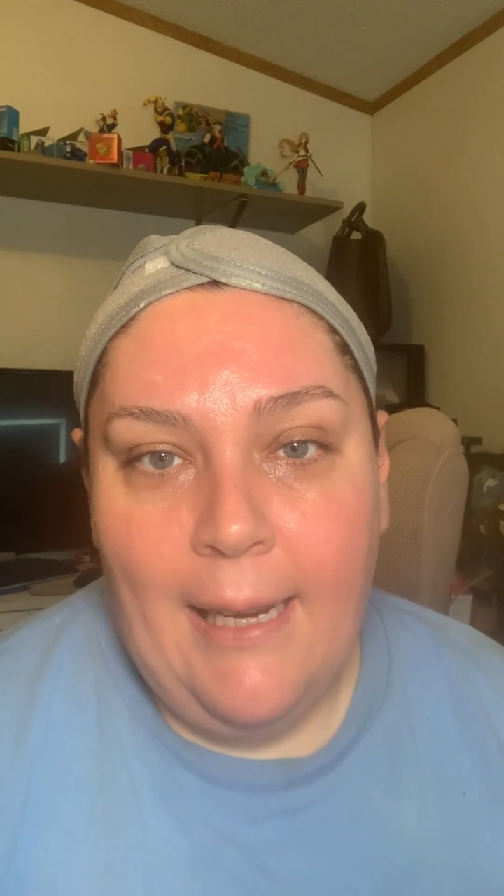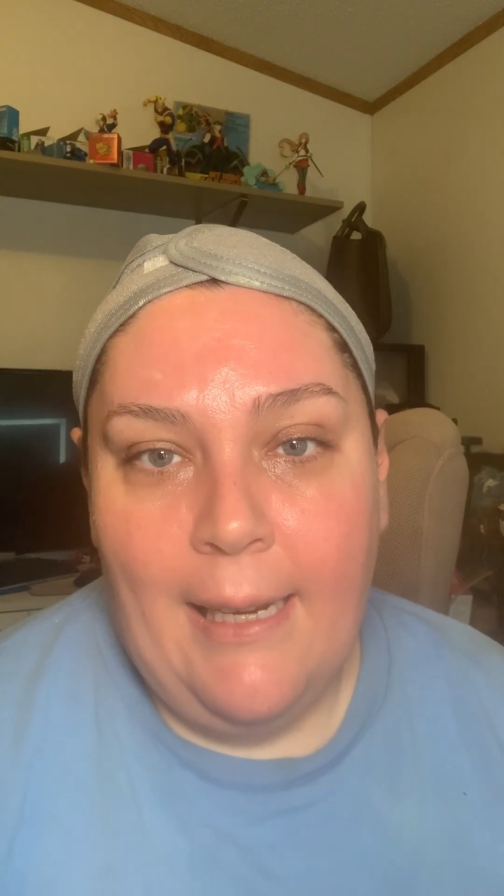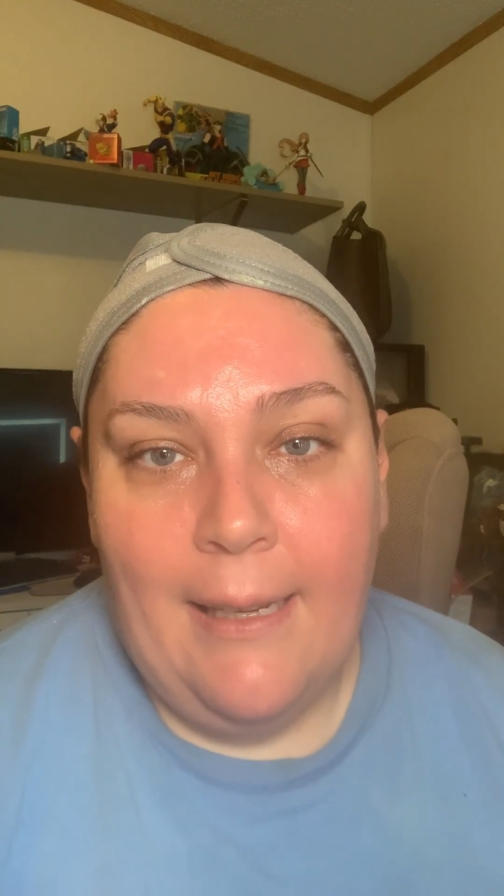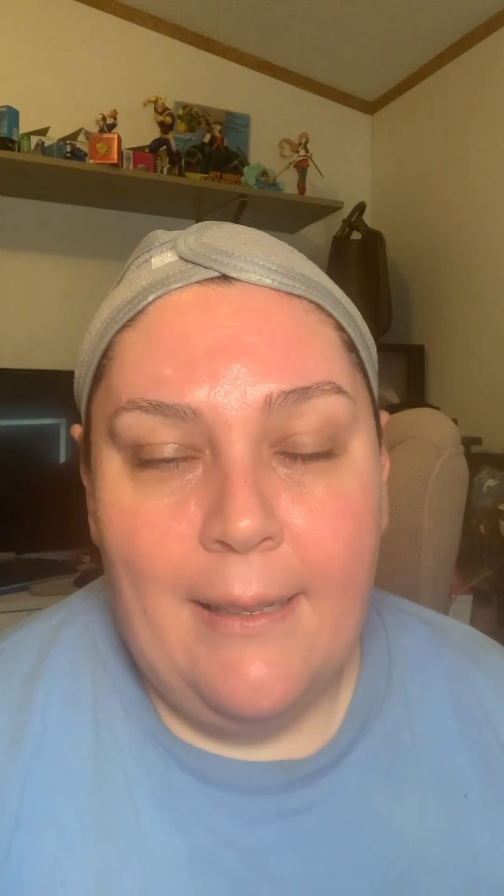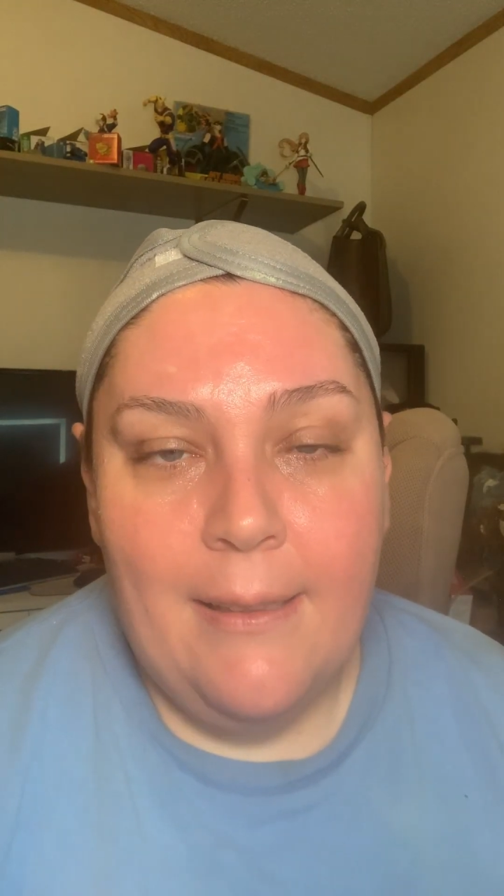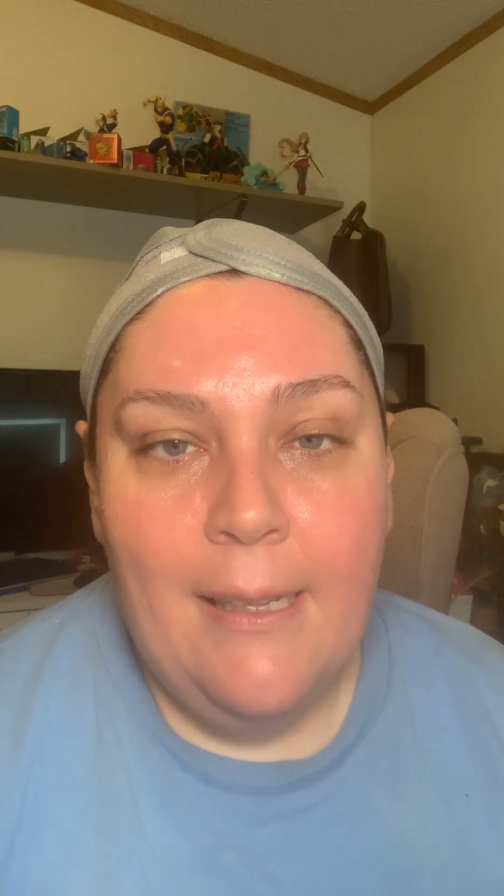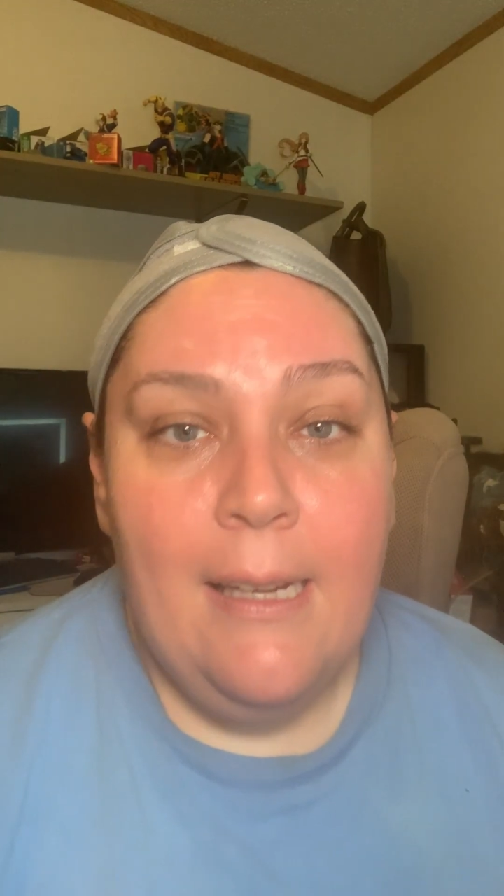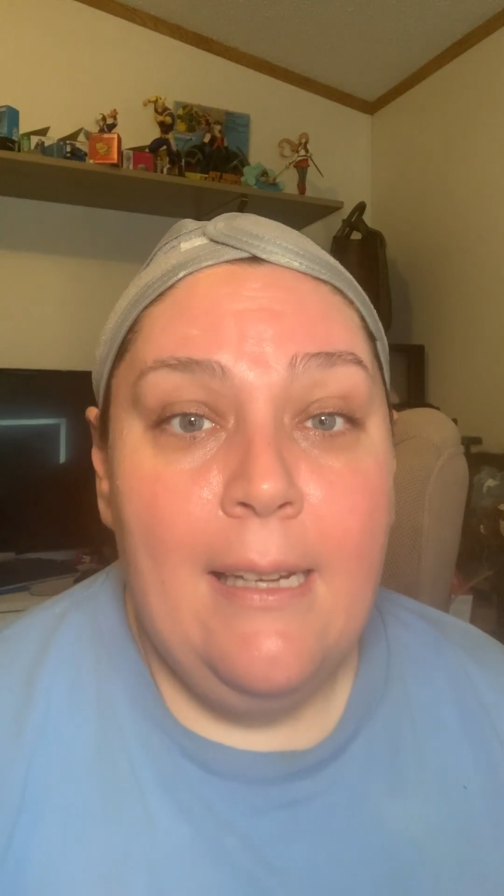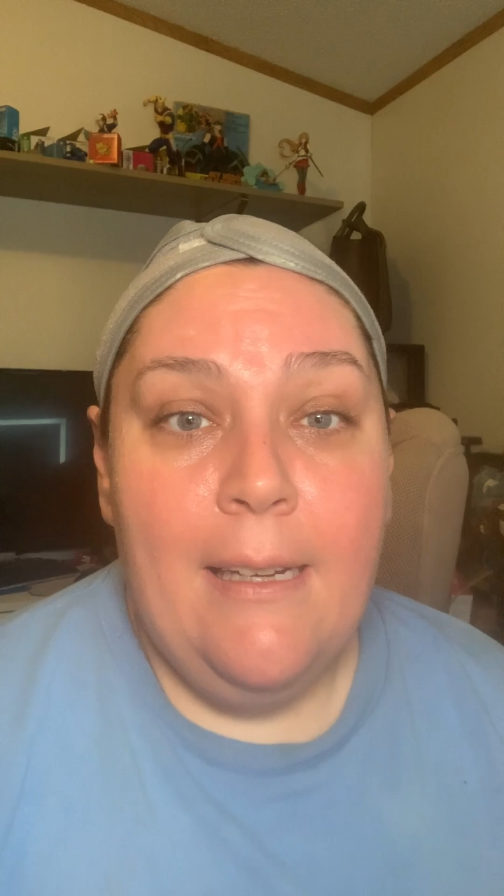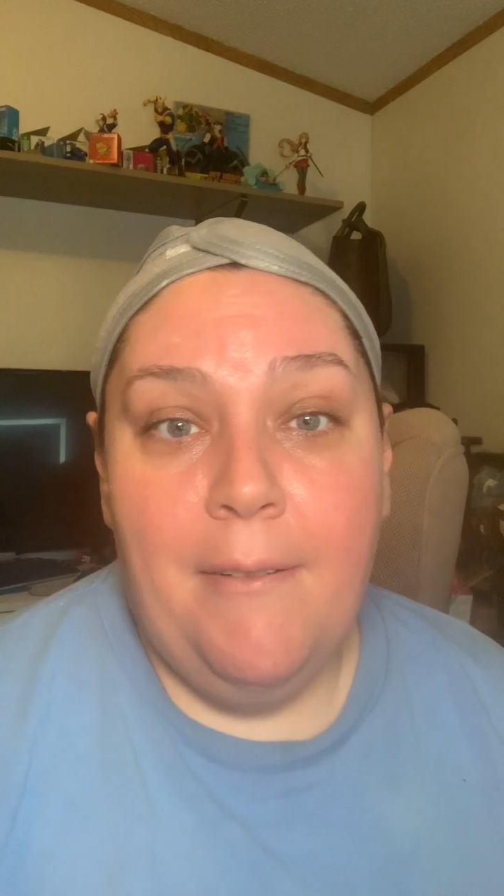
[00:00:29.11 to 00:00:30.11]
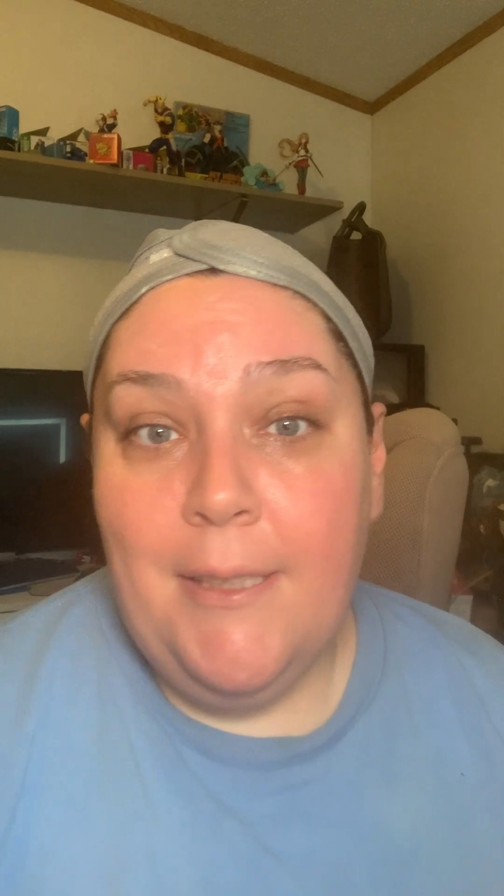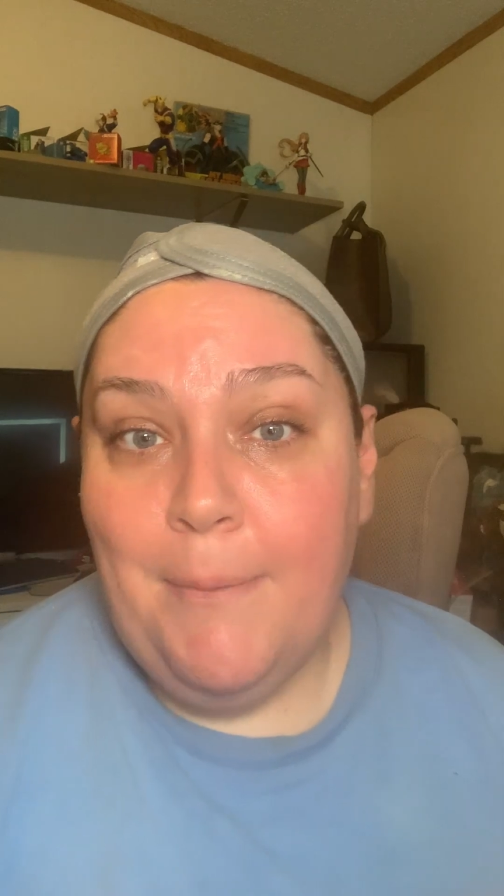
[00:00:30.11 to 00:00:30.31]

and it was